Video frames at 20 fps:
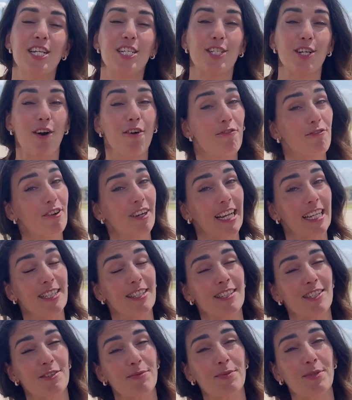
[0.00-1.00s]
Don't forget
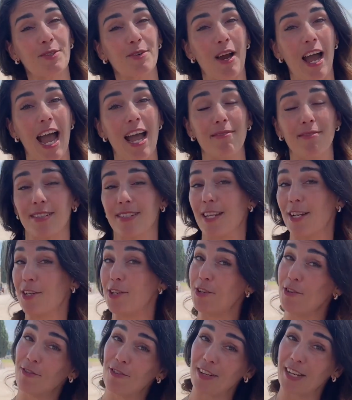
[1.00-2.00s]
to subscribe. There's a
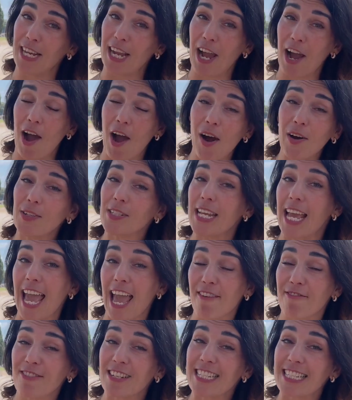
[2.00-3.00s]
new video out
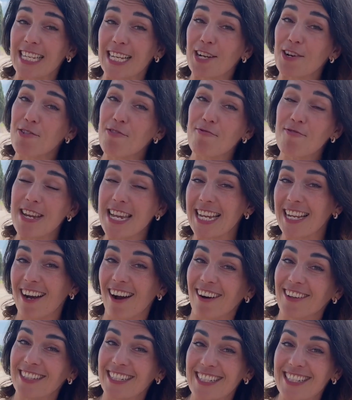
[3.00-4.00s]
every single week
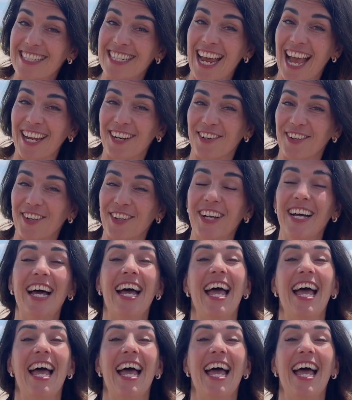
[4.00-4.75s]
on this channel.